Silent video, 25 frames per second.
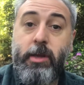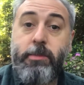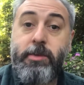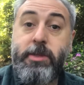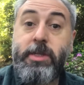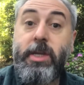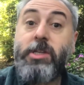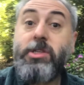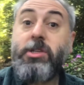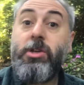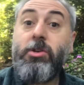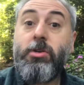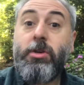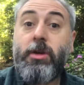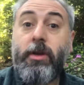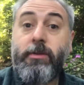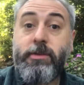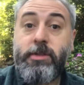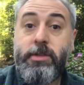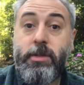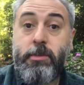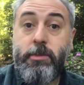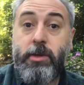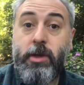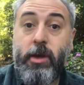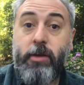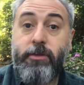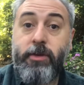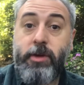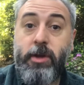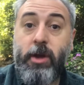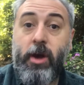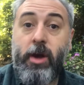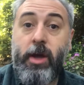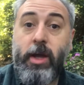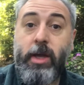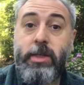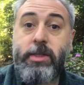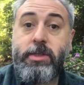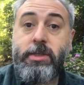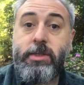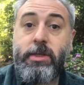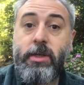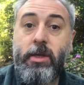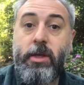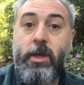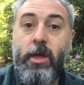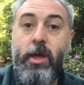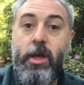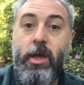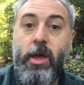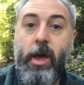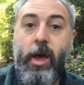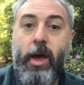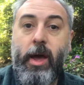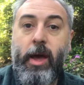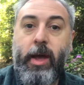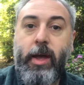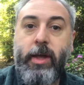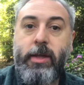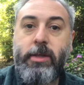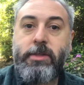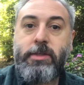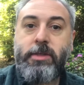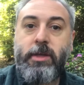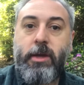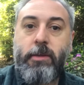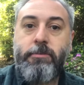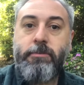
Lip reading: potentially looking after somebody overnight. And